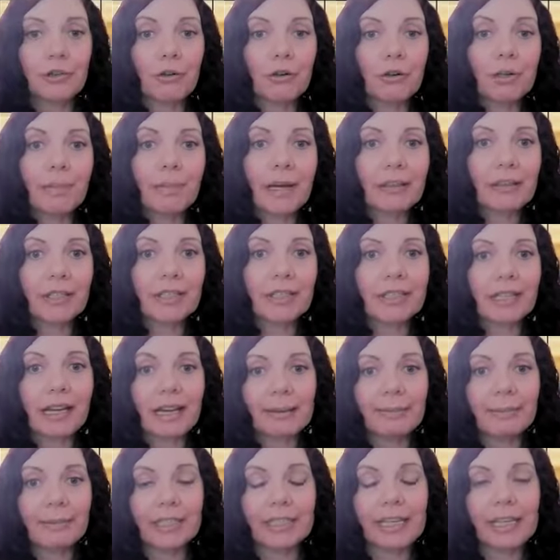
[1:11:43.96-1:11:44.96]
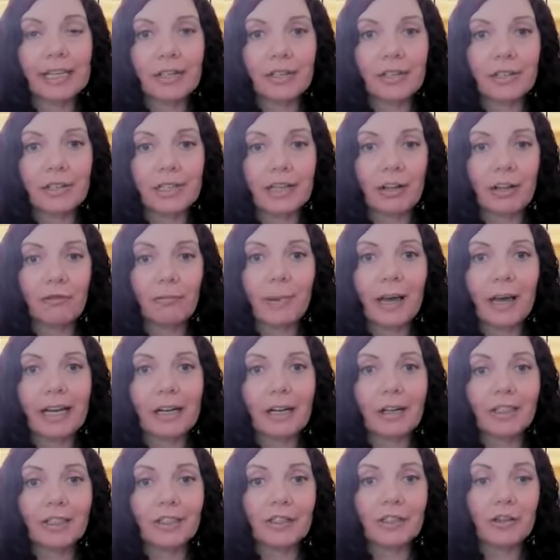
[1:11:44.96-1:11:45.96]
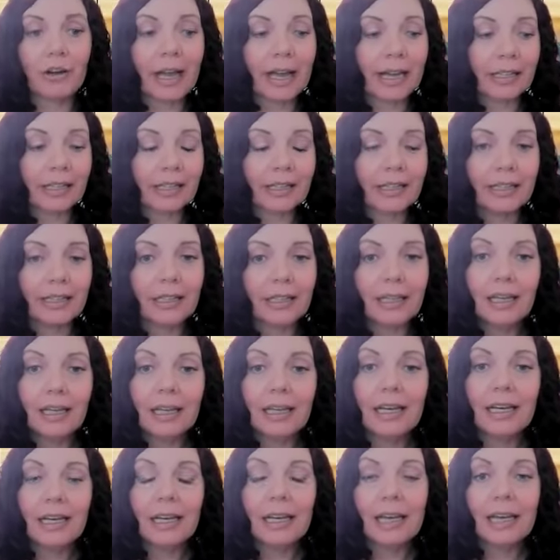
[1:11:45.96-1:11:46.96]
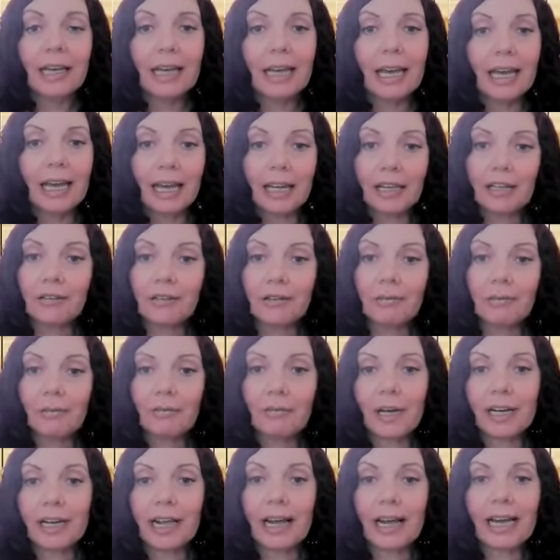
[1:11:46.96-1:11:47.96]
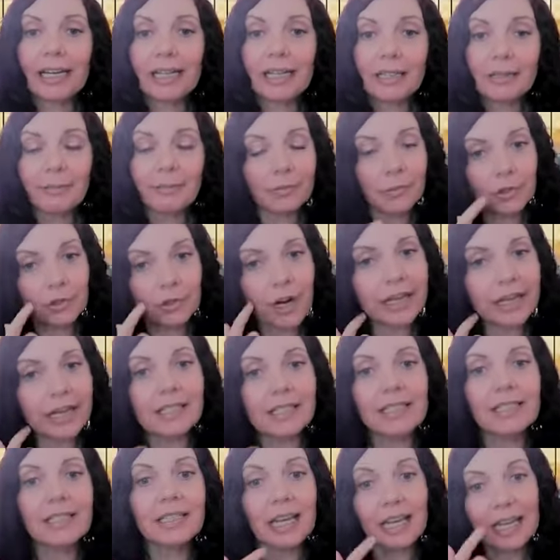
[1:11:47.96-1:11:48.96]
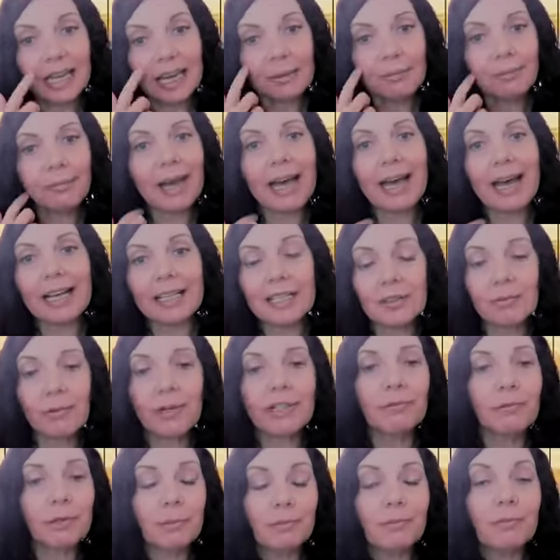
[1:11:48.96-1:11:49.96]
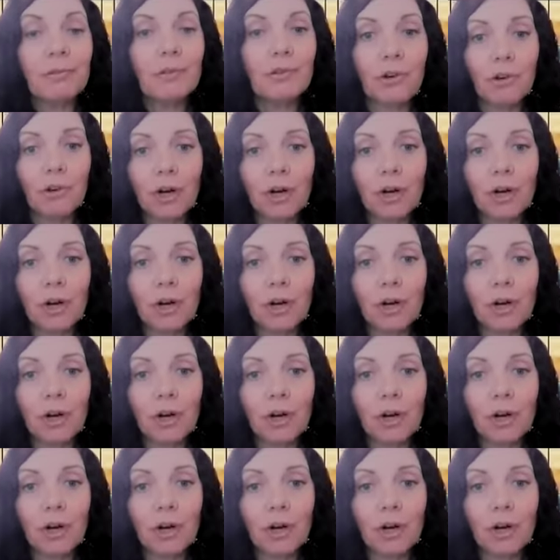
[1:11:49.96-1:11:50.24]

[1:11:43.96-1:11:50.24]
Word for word: for a short amount of time to get yourself back on track. And when I'm trying to stay up past what would